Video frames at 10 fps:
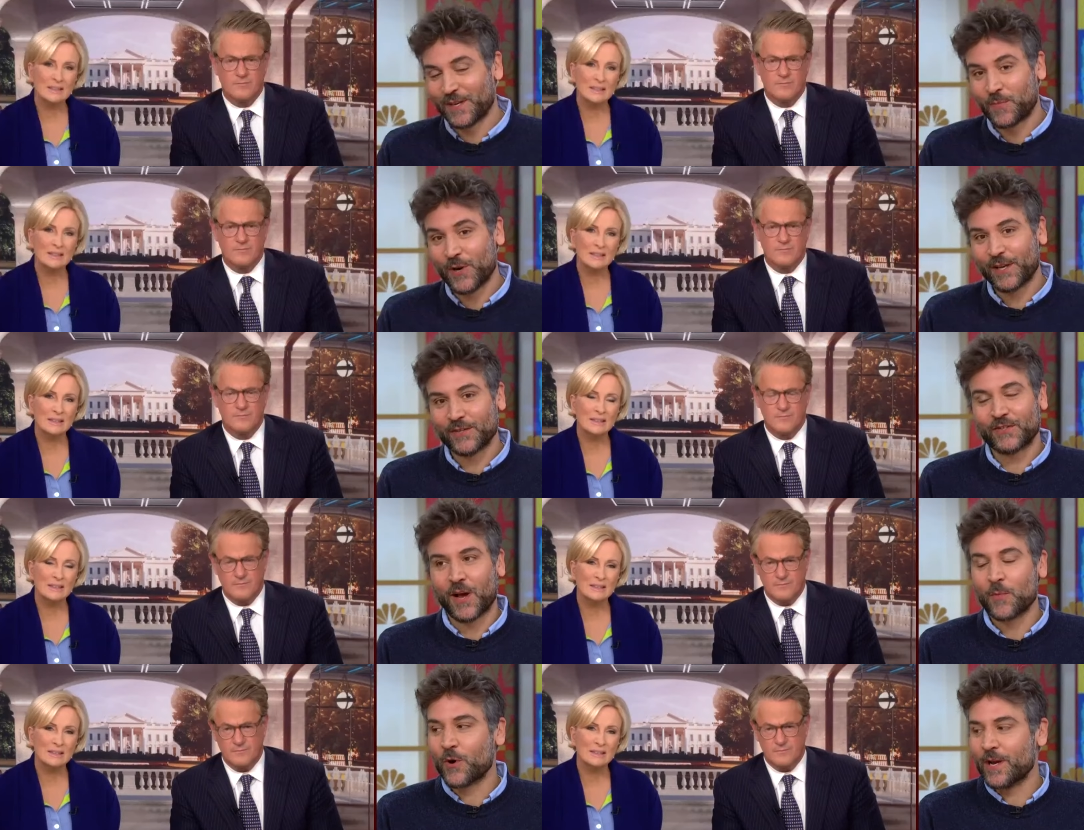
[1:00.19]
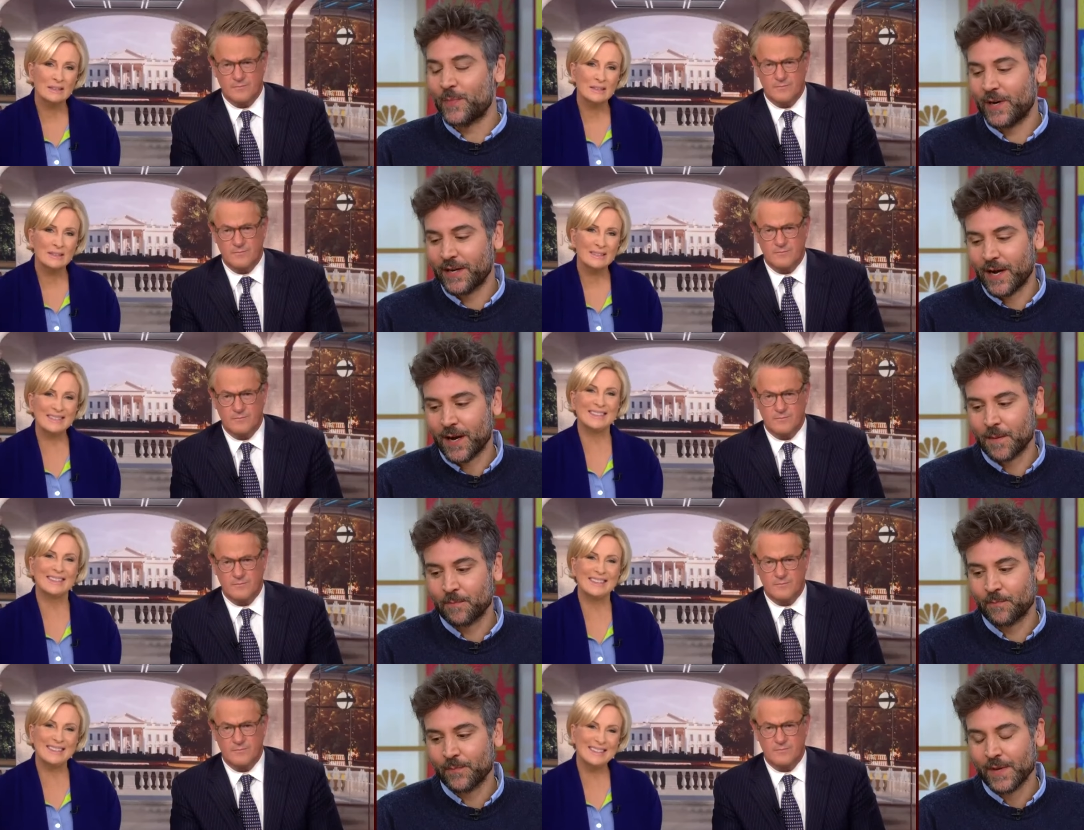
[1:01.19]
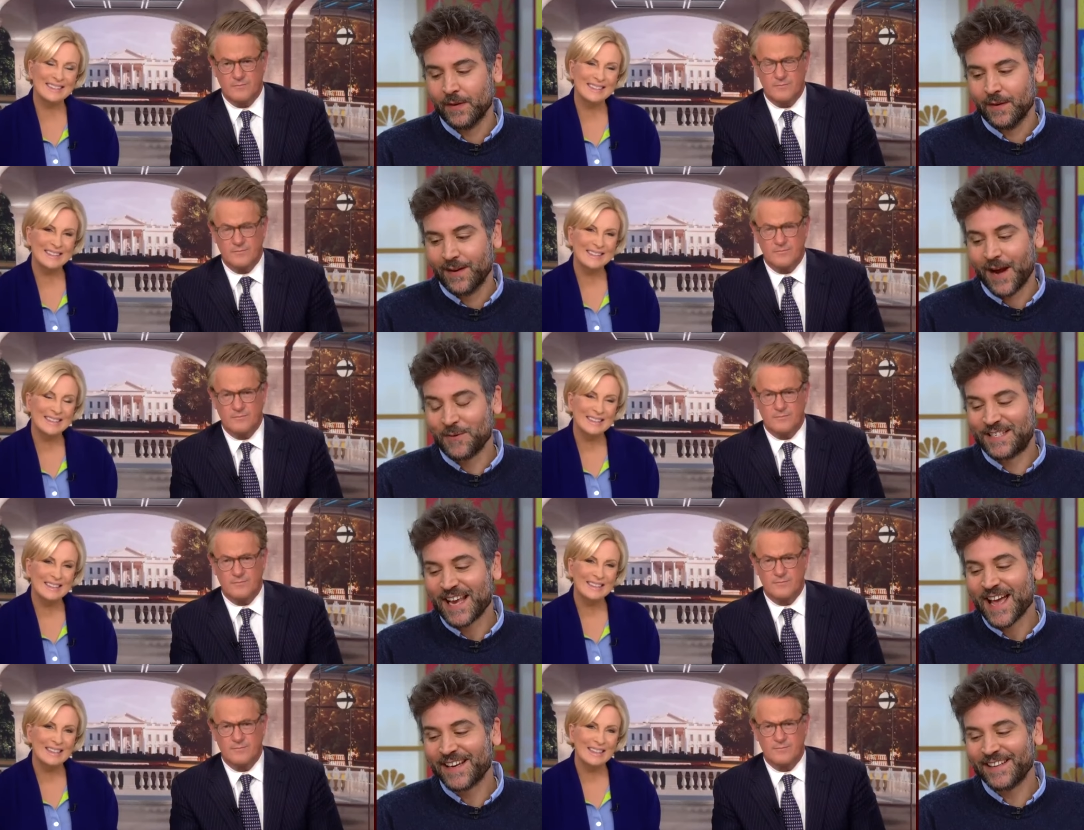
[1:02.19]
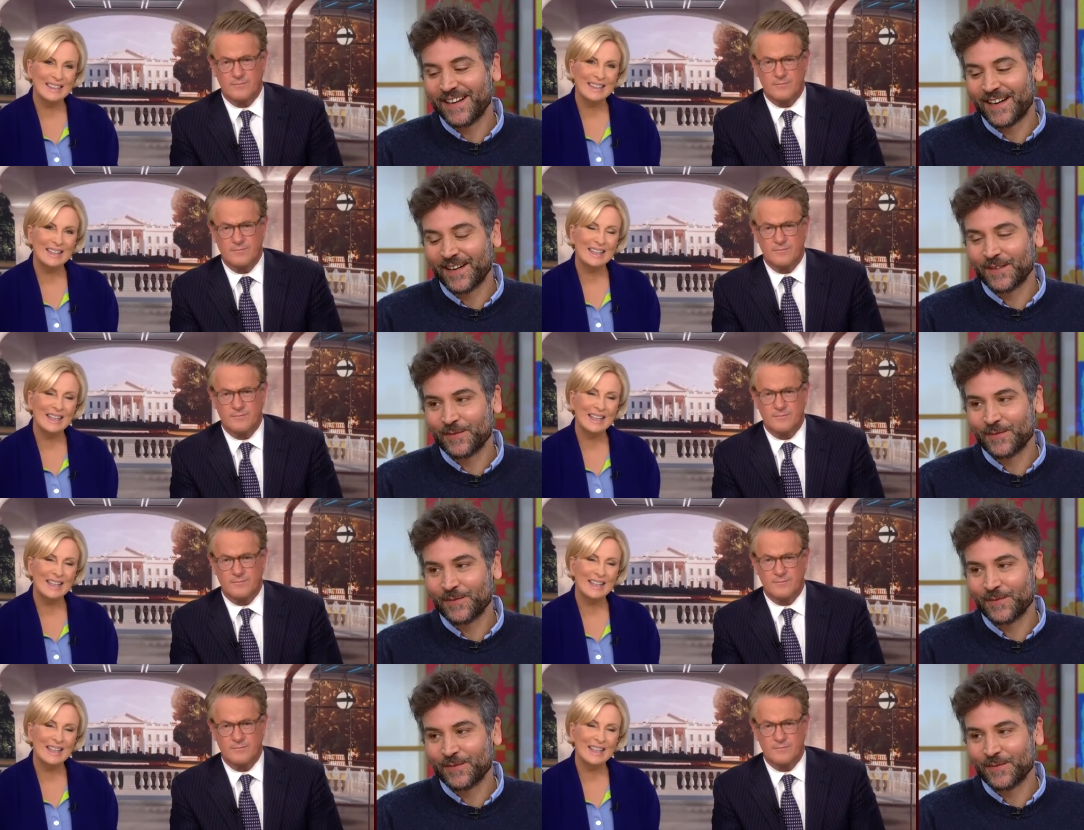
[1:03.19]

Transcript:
Speaker 1: a pretty good summary, but um, I would say, uh,